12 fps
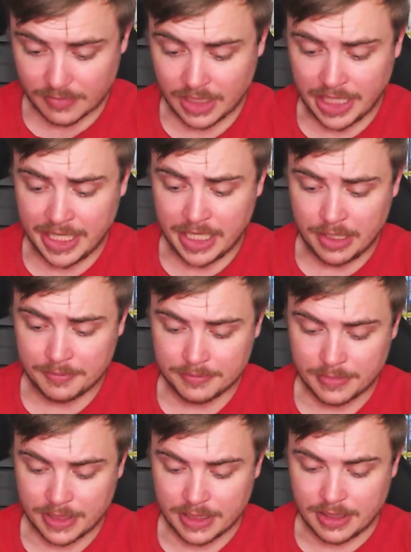
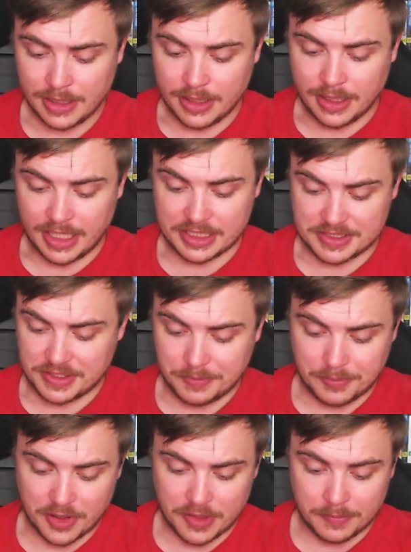Actually
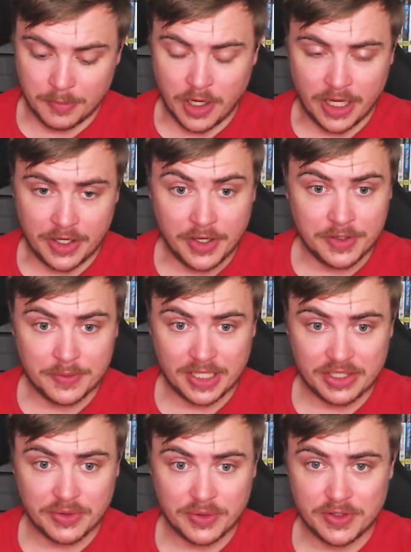broke my own
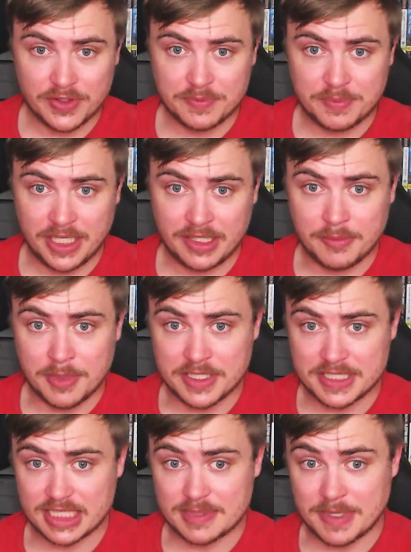record, being the
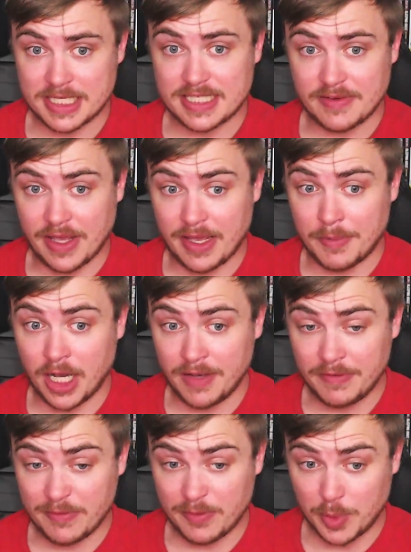most expensive game I've
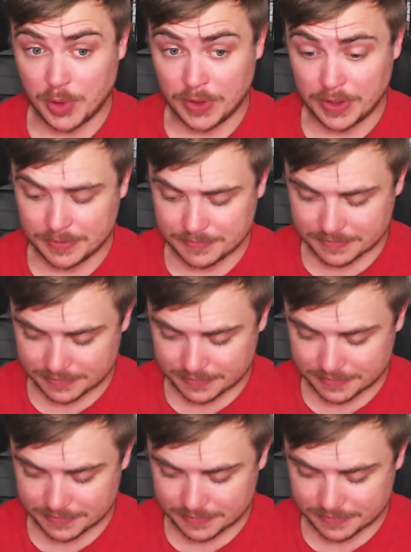ever bought.